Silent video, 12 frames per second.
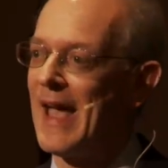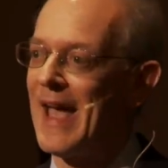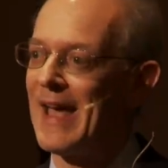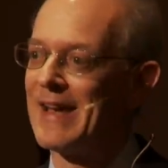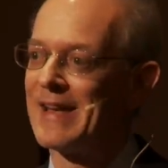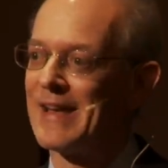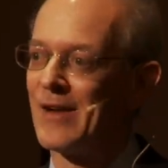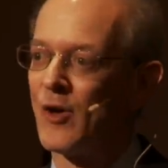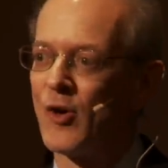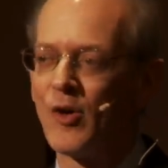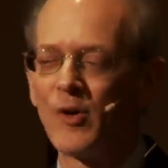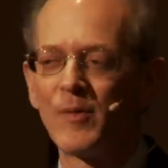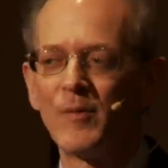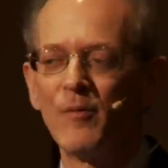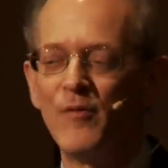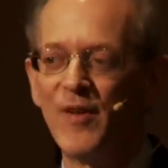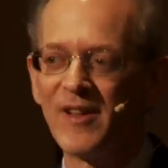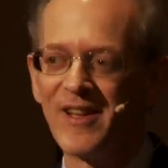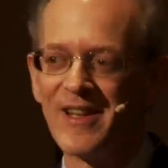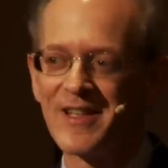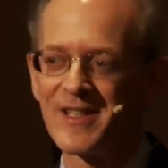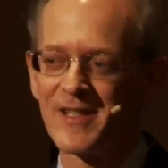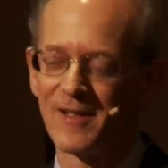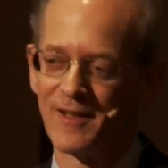And her
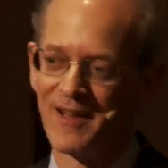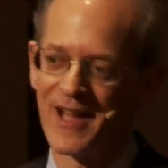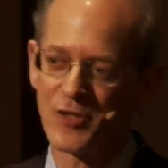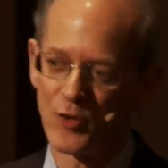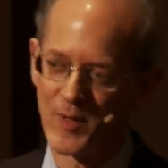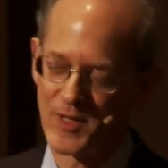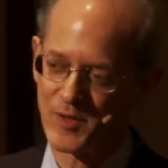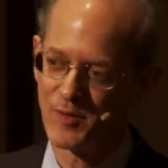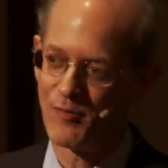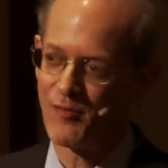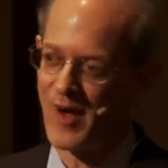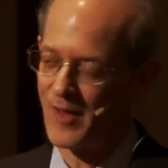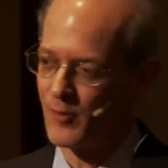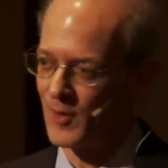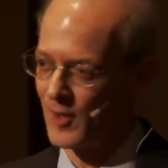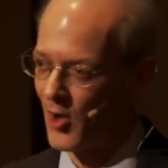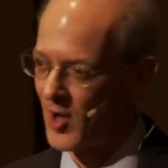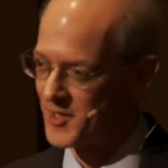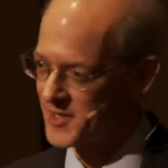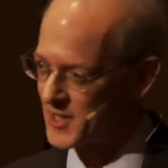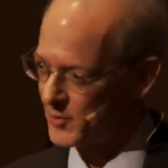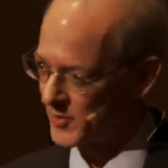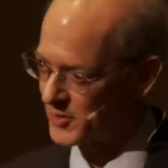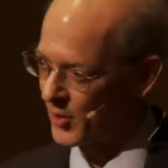villainous, lecherous father in law
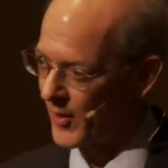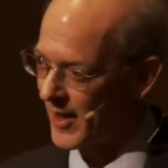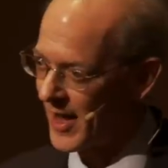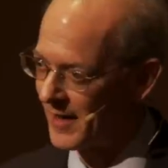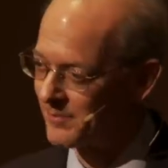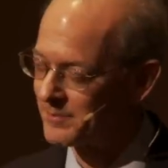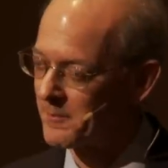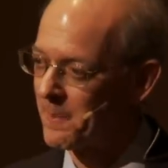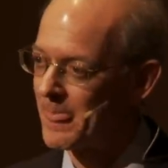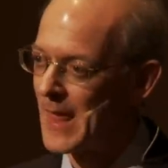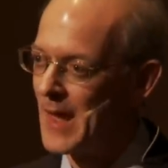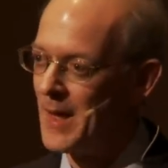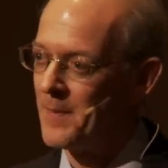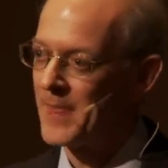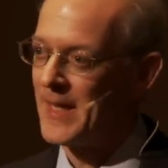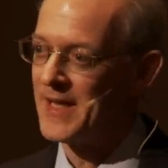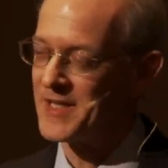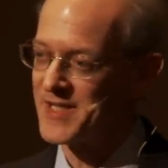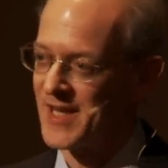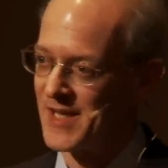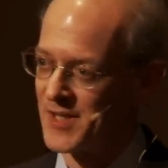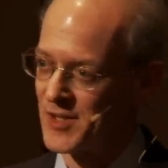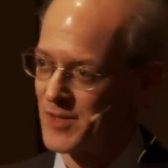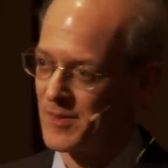sees what's going on. He
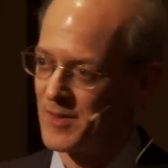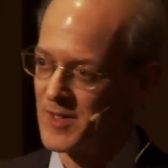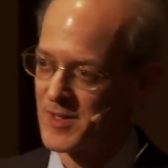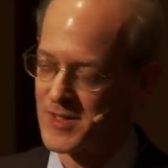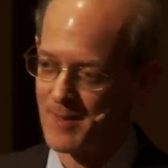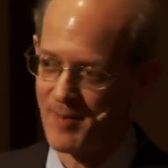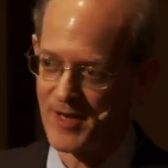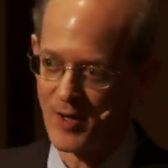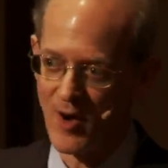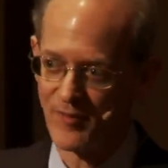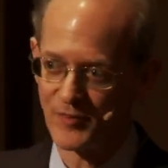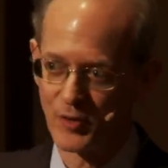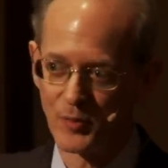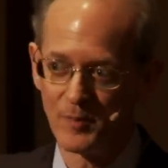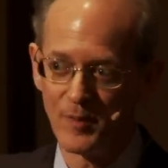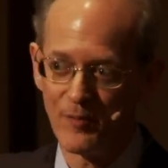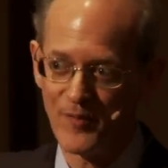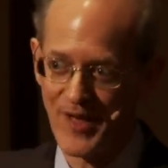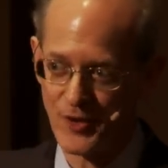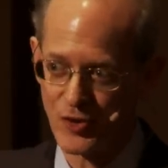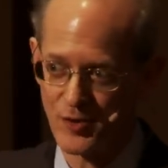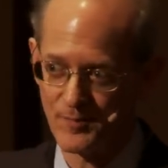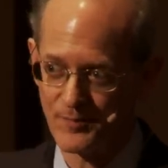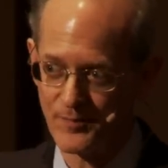sends somebody off to
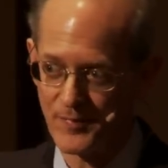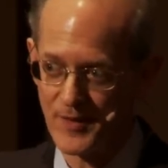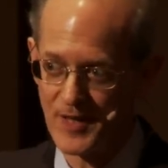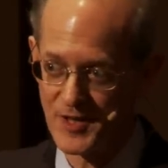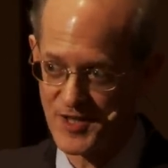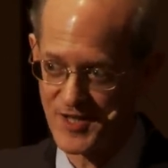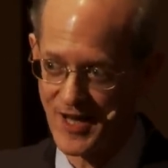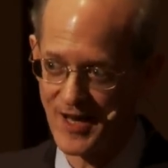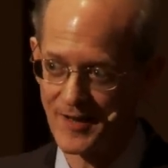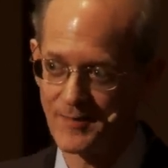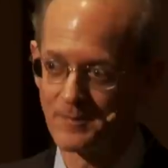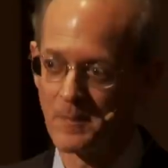fetch his son.